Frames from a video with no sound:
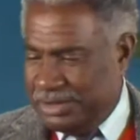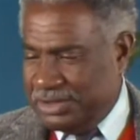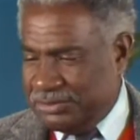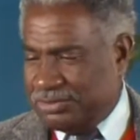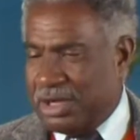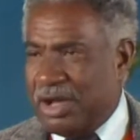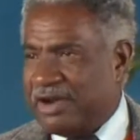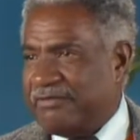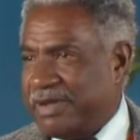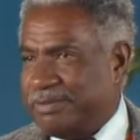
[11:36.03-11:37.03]

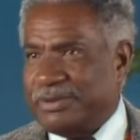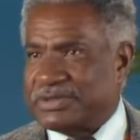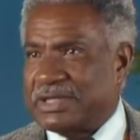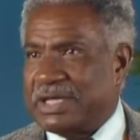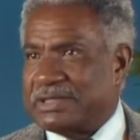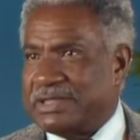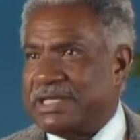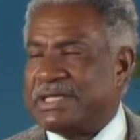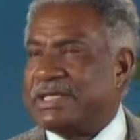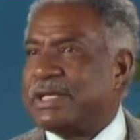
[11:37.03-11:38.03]
disregard of my personalized
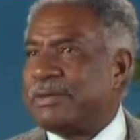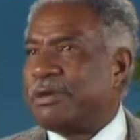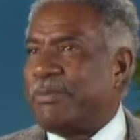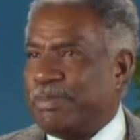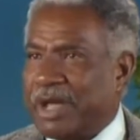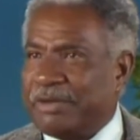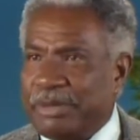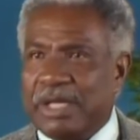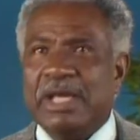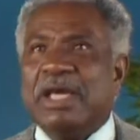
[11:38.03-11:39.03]
and upon
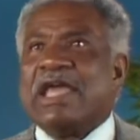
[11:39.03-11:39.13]
me,